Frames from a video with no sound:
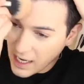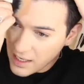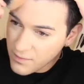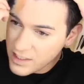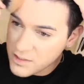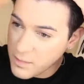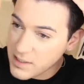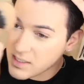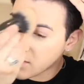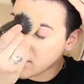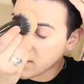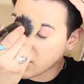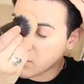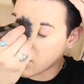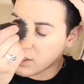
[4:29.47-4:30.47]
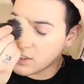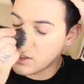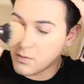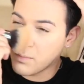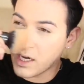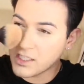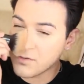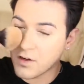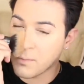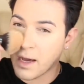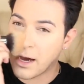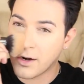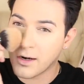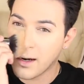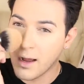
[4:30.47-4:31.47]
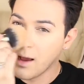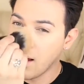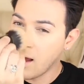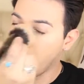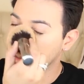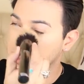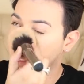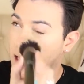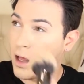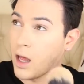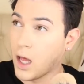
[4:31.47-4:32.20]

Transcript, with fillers: kind of expensive. It's like 32 bucks for a powder. I was like,